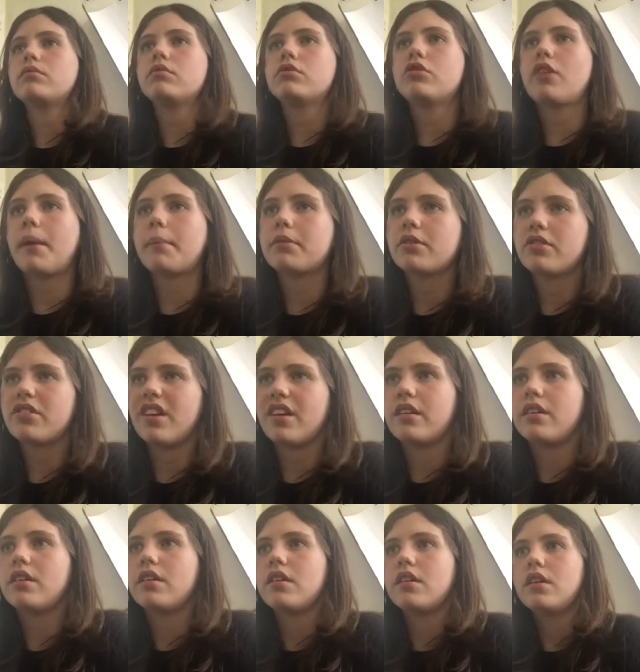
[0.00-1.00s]
Chapter's done.
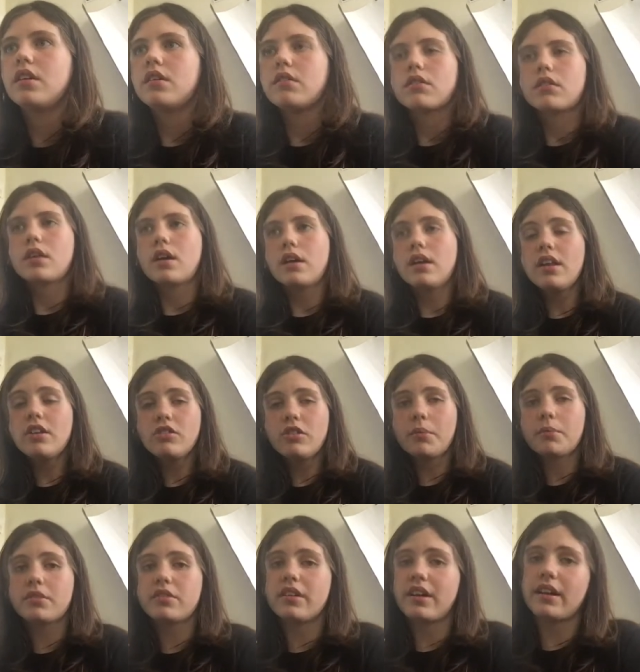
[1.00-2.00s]
Oh,
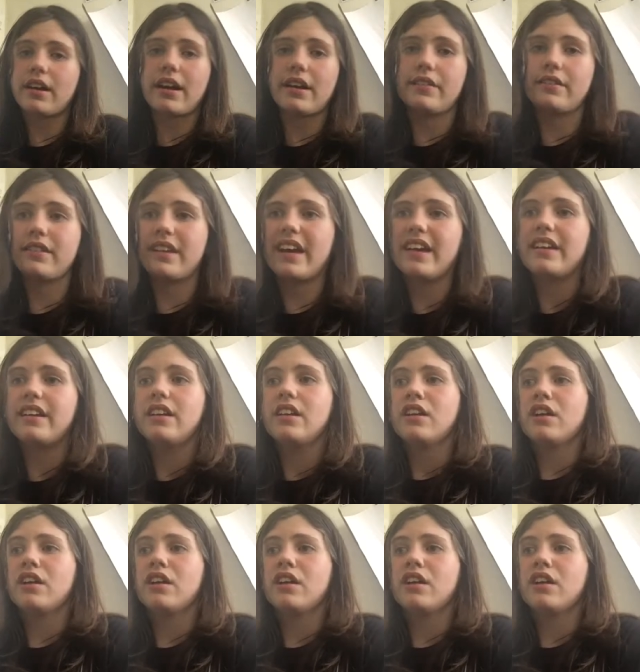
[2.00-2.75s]
chapter's done kind of sad.